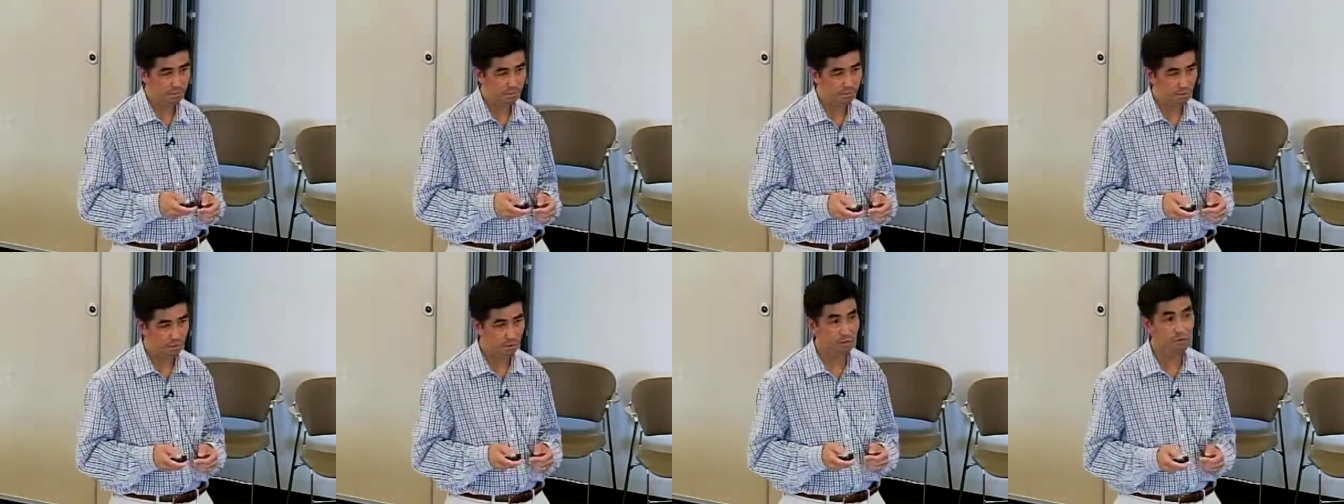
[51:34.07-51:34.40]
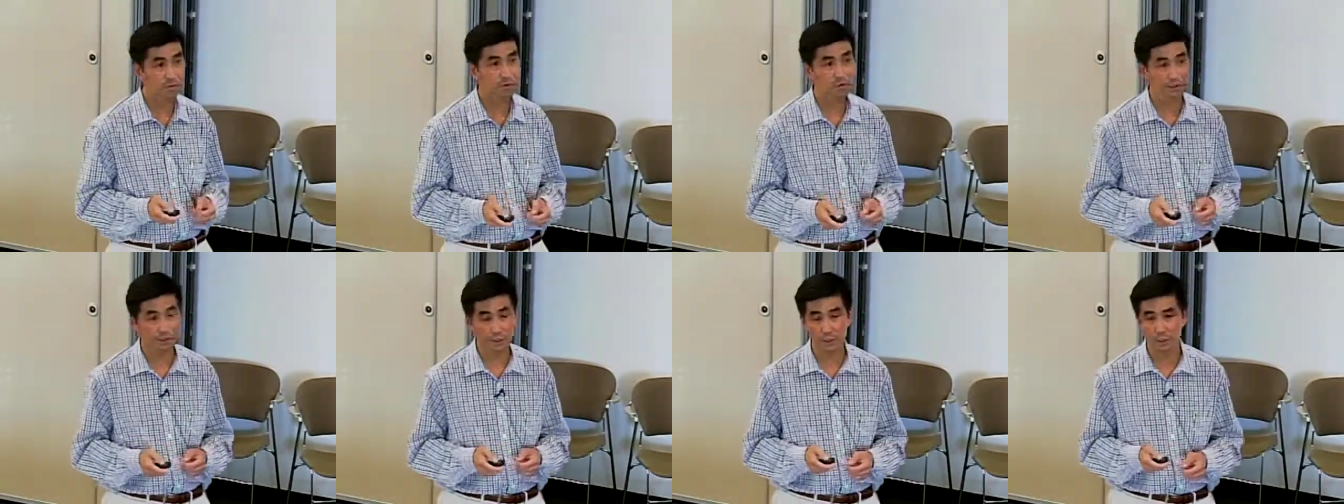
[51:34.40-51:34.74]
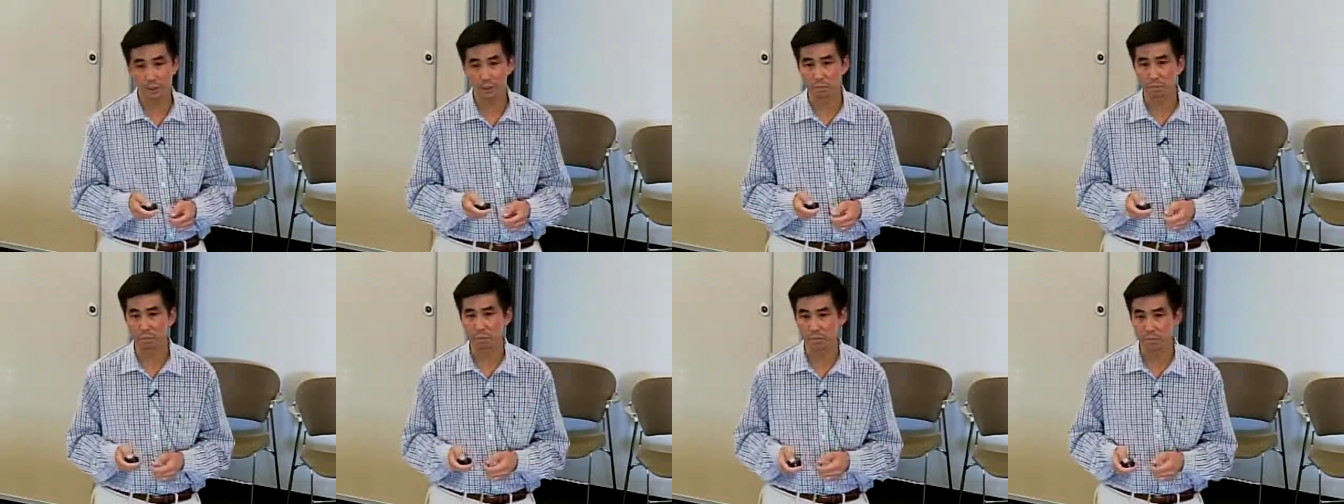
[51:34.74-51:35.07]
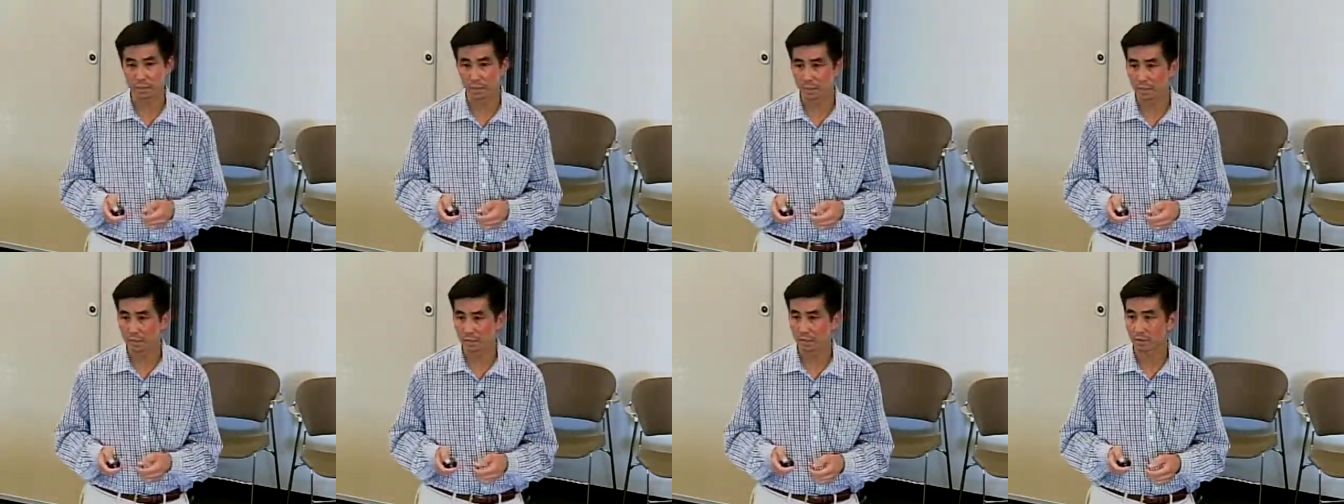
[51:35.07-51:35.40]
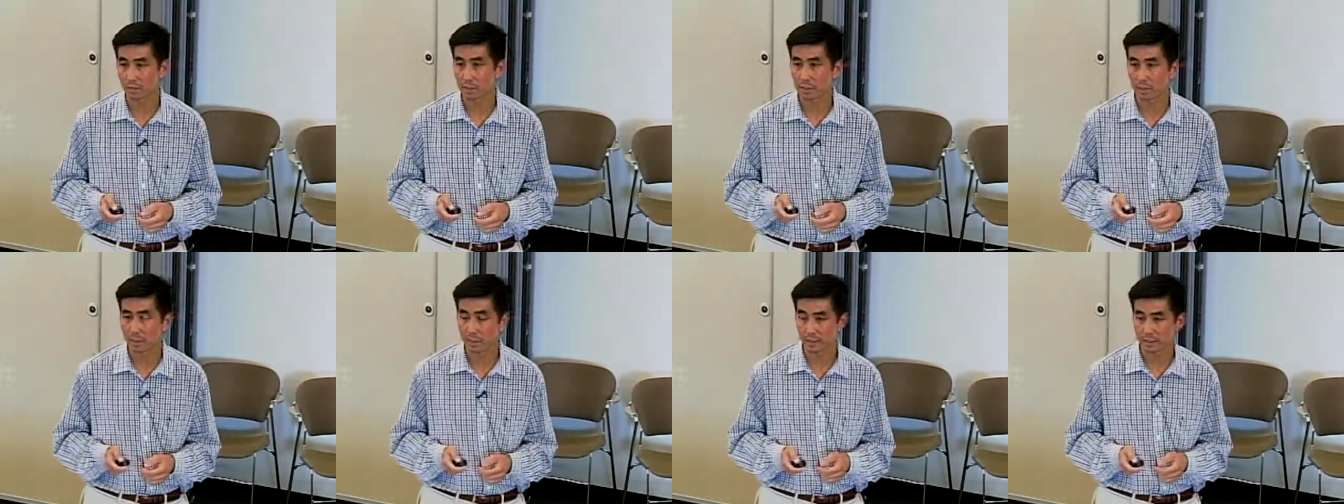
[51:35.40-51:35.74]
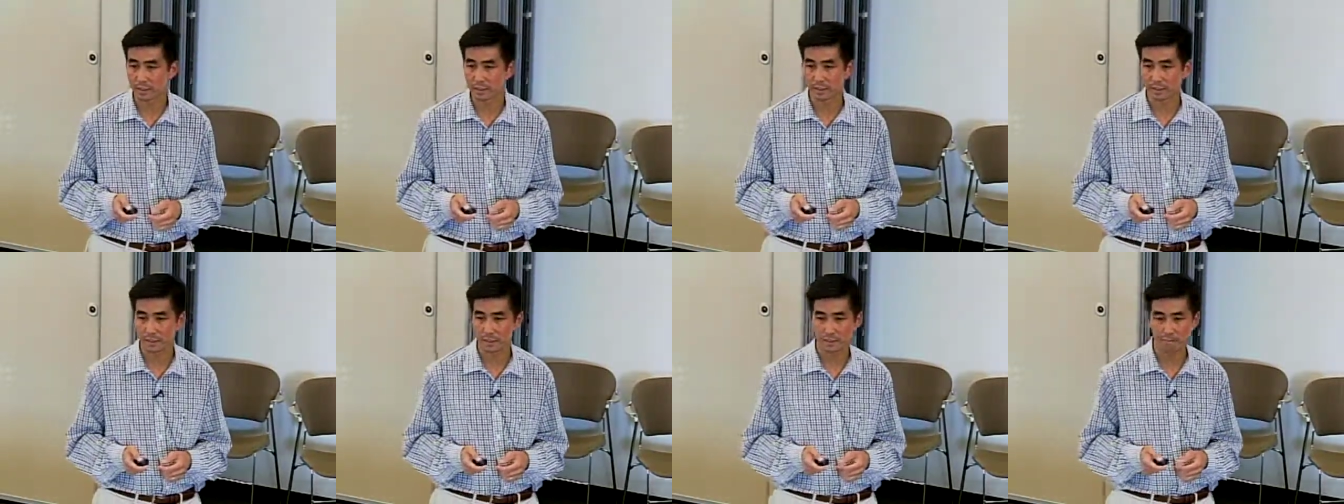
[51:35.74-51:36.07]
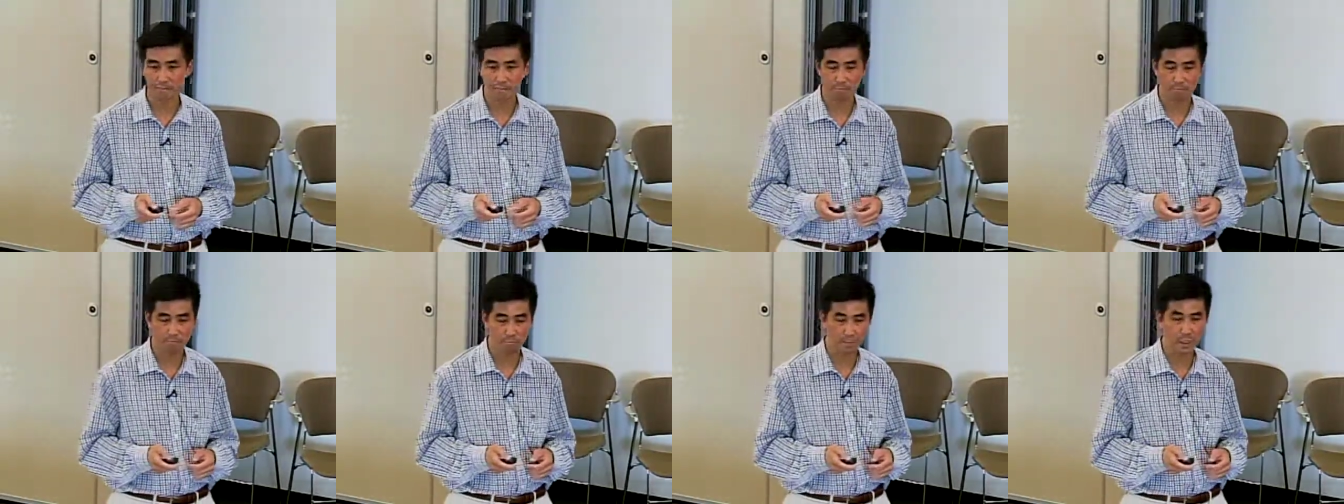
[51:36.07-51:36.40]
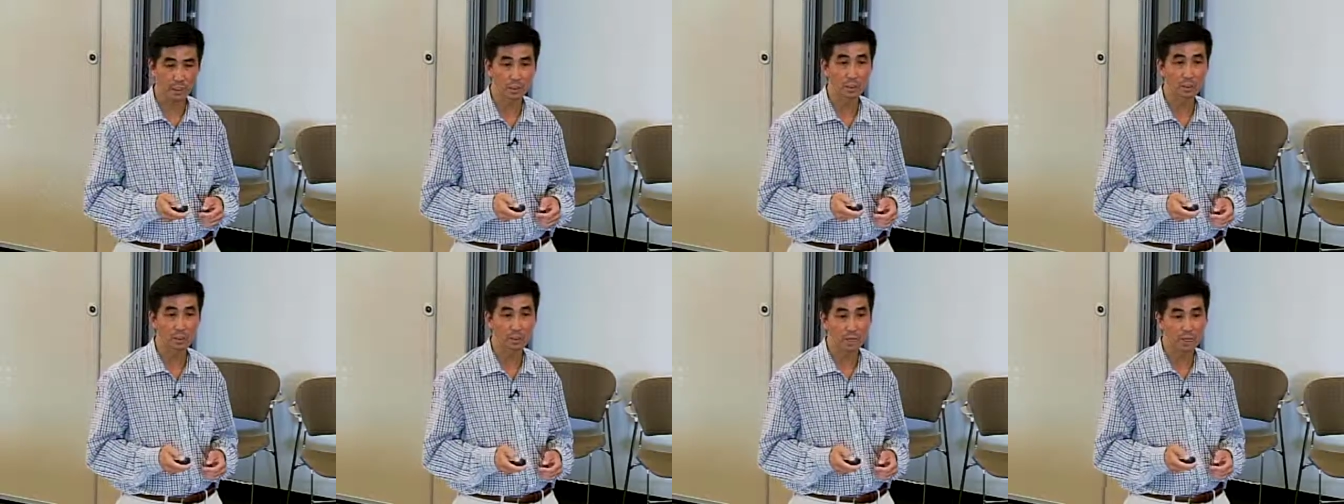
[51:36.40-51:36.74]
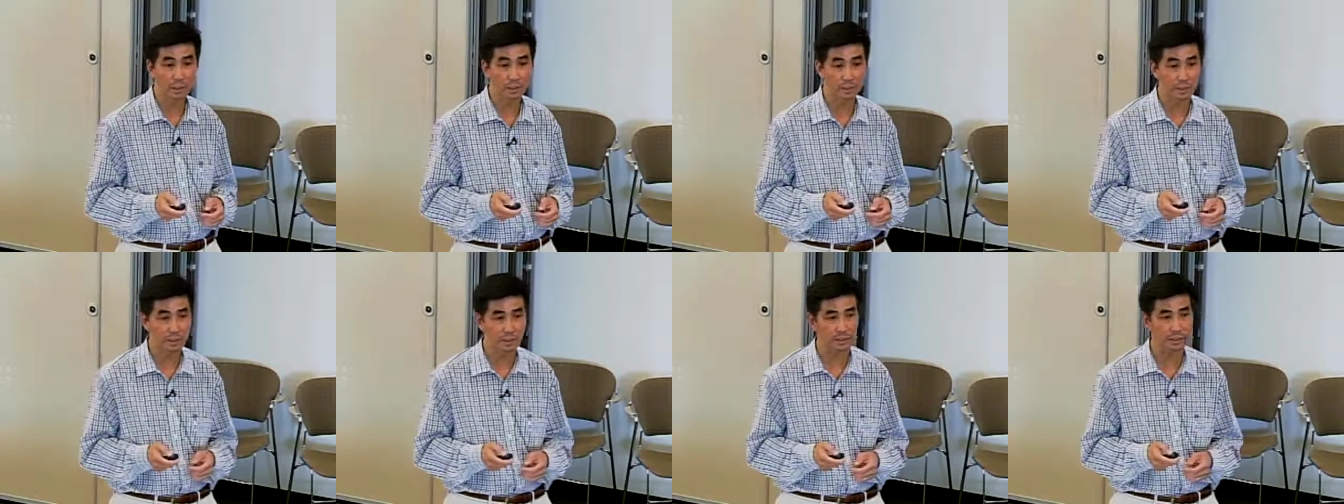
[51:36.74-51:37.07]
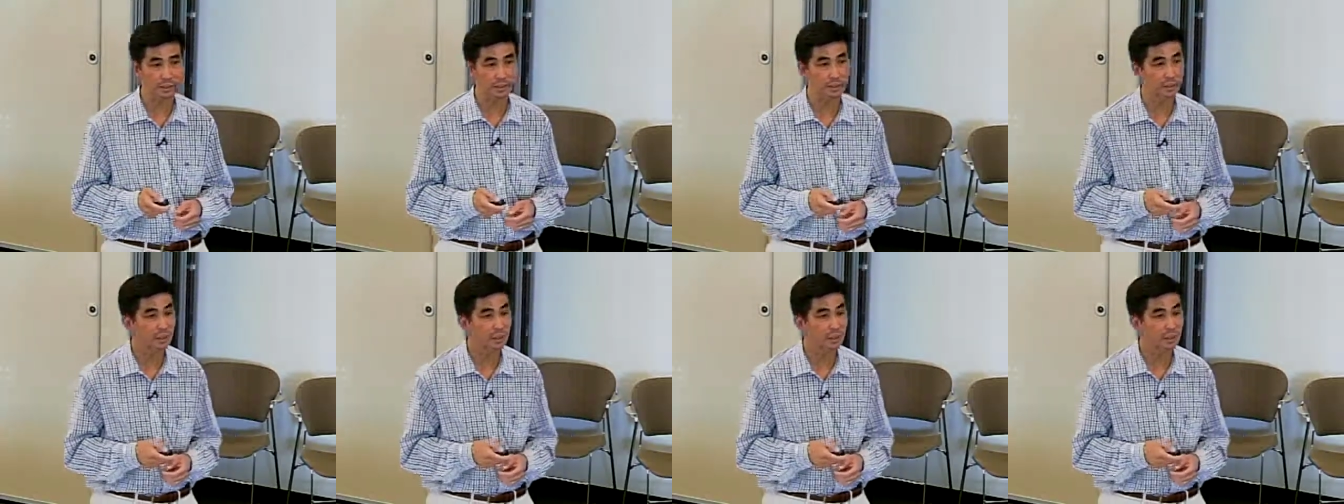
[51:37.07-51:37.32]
doing focus group with, with kids um, and their parents.